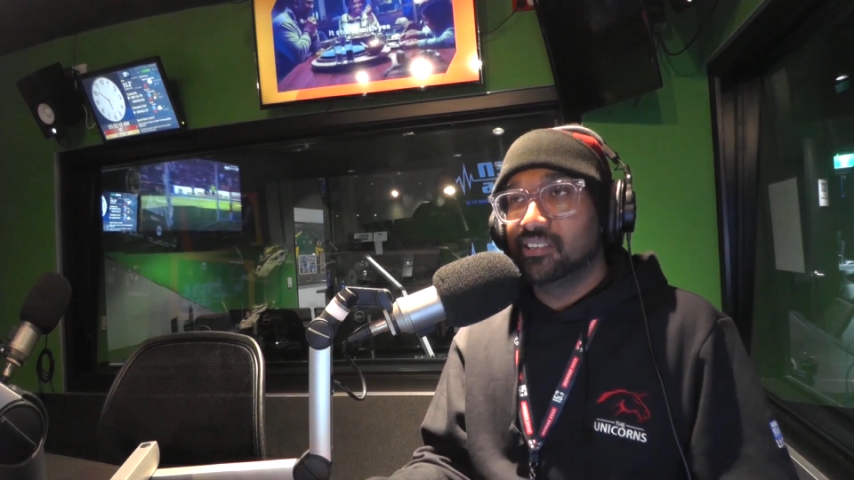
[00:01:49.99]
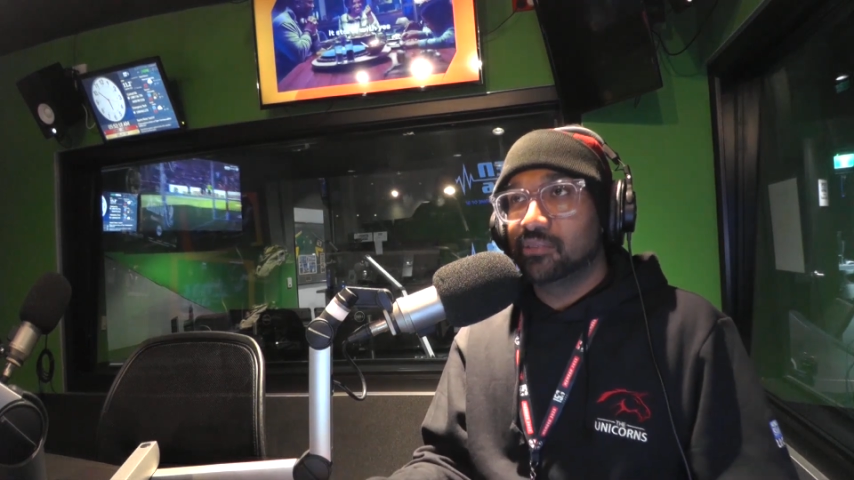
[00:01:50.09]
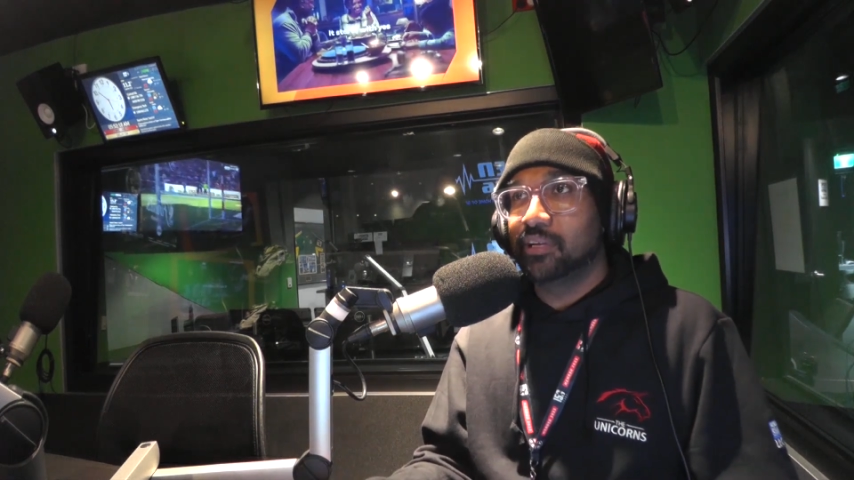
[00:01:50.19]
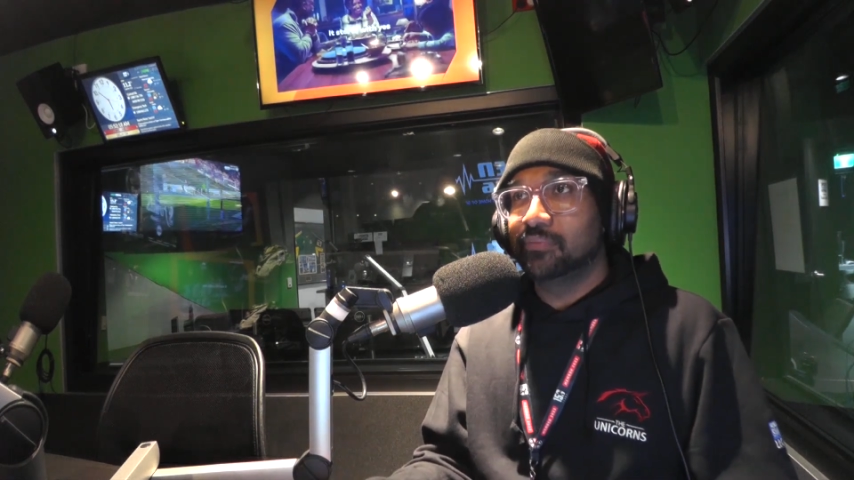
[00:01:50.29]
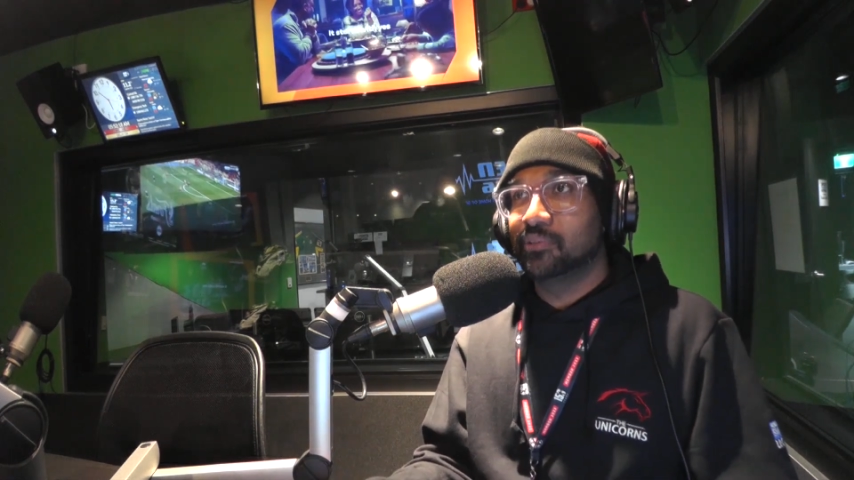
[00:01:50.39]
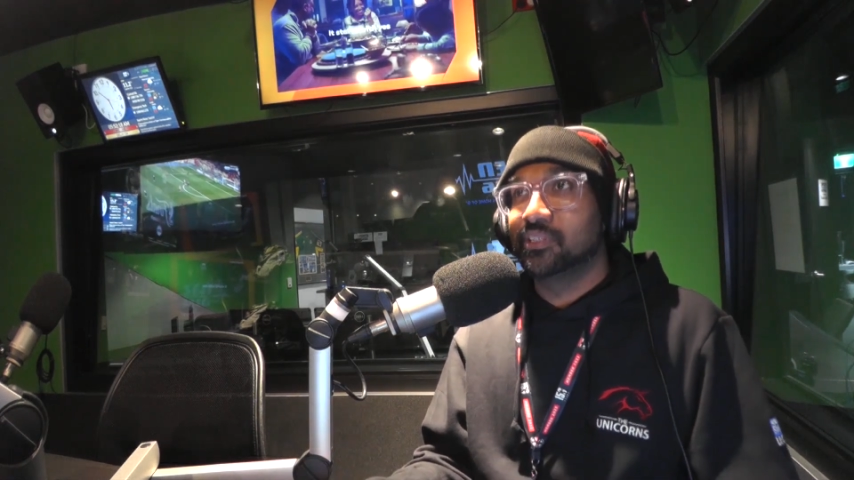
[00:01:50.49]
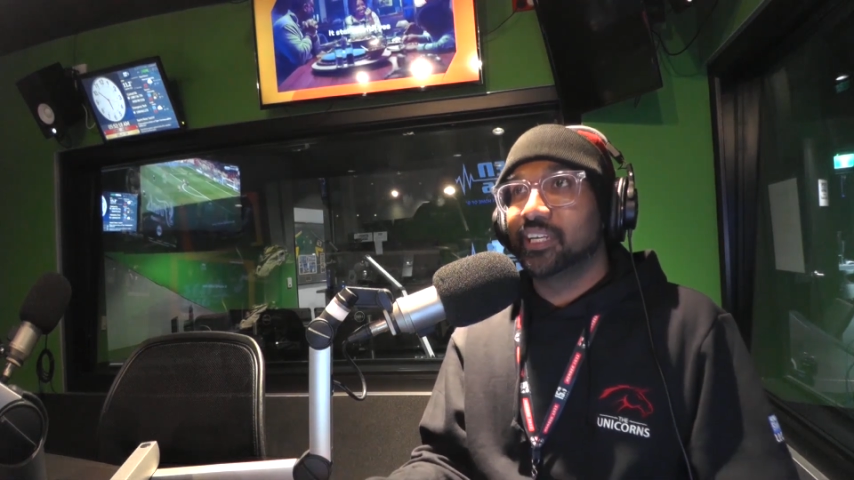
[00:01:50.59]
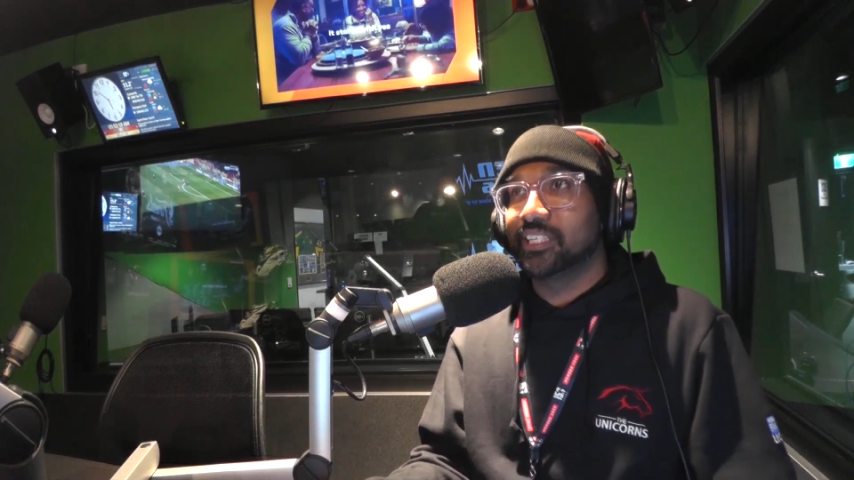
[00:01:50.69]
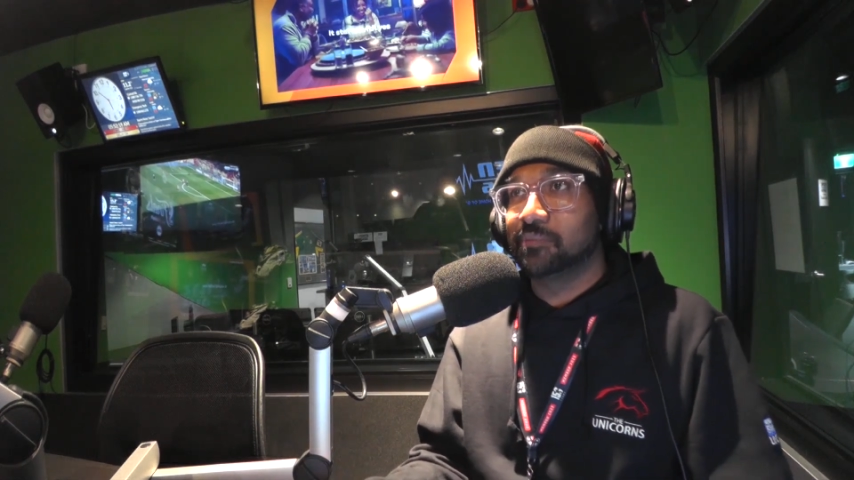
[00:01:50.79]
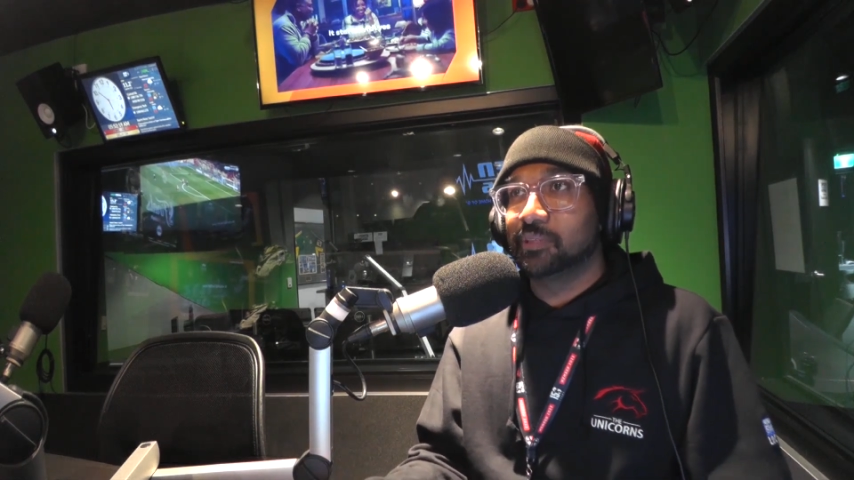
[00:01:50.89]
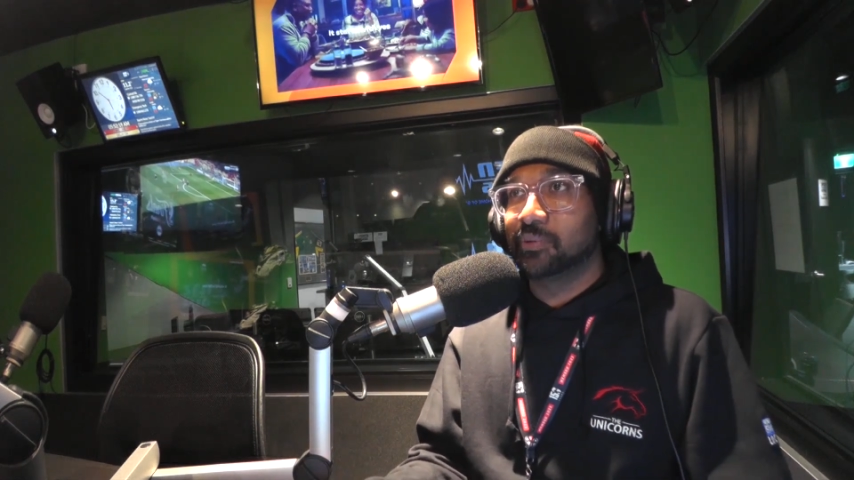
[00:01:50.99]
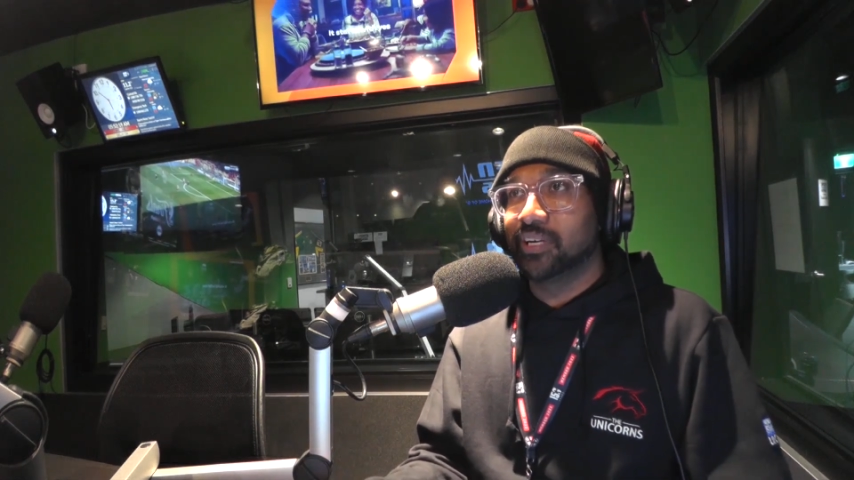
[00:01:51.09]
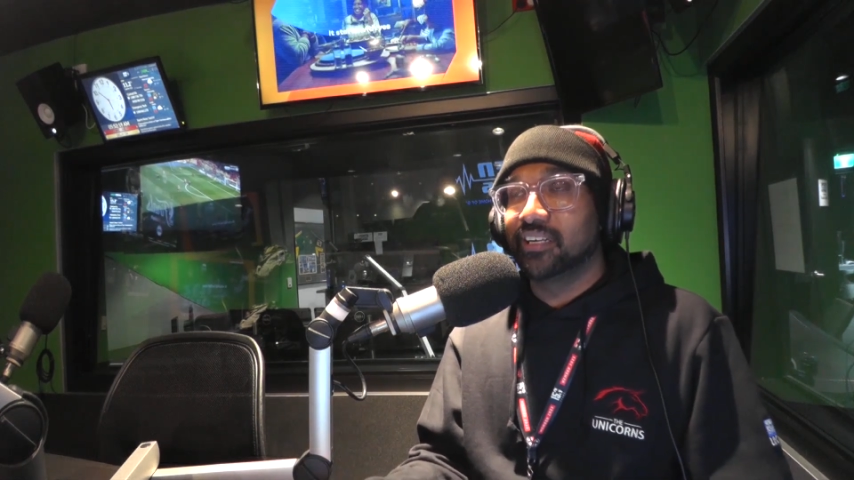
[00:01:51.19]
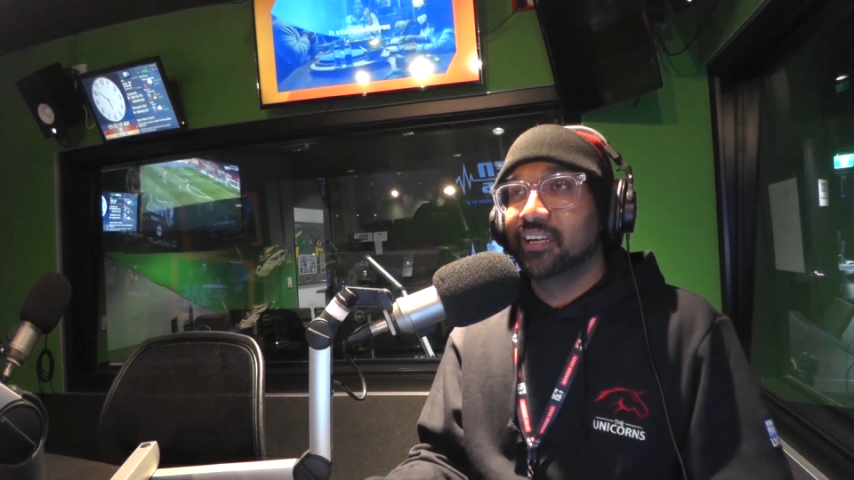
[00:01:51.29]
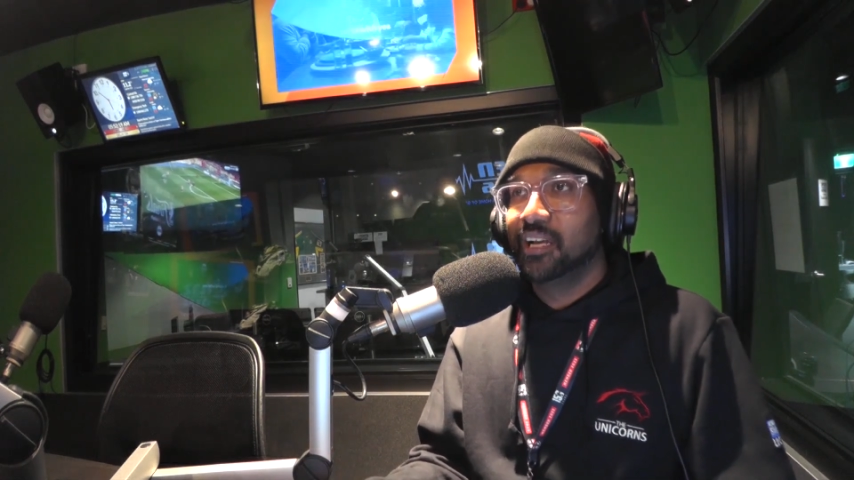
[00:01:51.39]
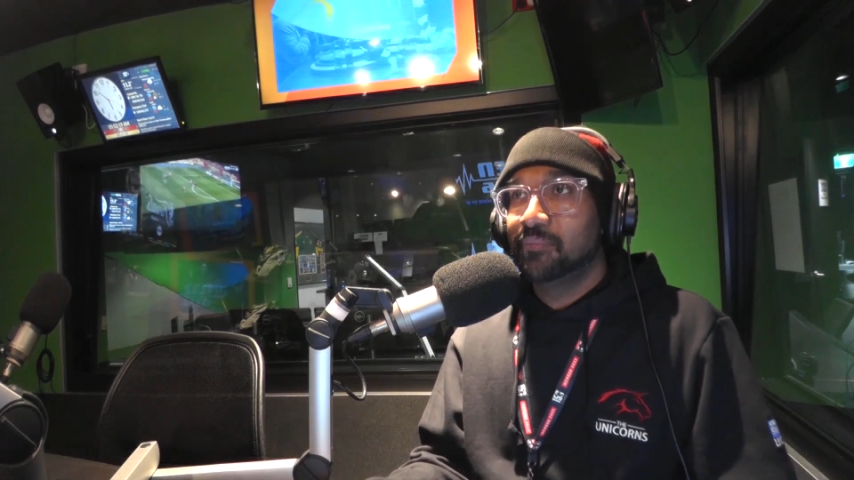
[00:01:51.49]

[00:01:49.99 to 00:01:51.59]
24 seconds between